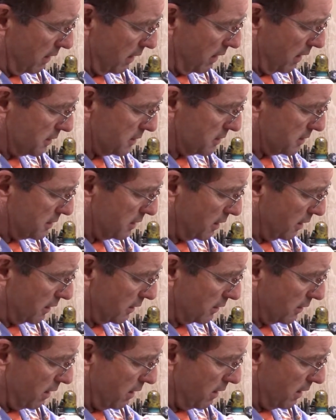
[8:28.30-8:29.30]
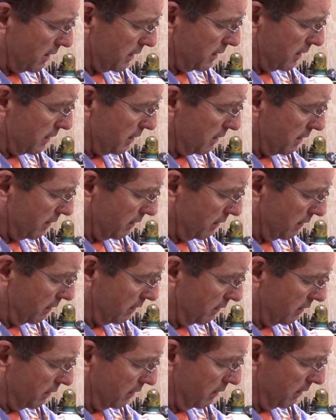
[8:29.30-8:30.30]
silicone and
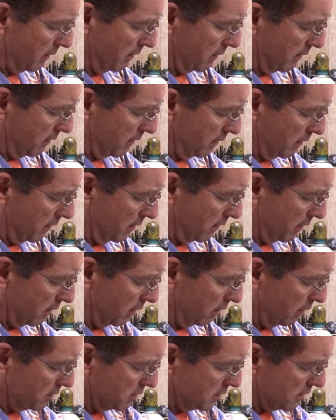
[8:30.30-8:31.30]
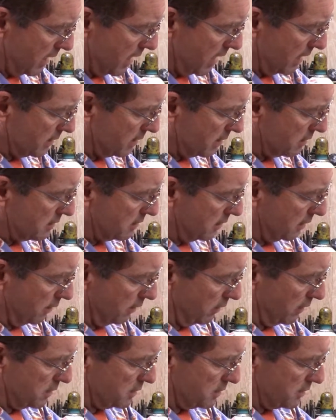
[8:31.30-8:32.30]
use that to seal
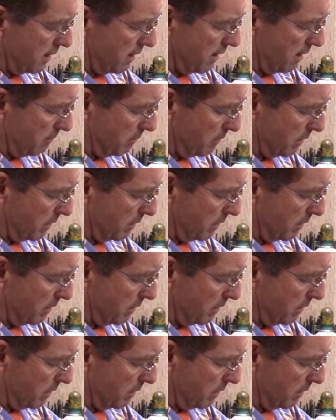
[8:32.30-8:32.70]
this up.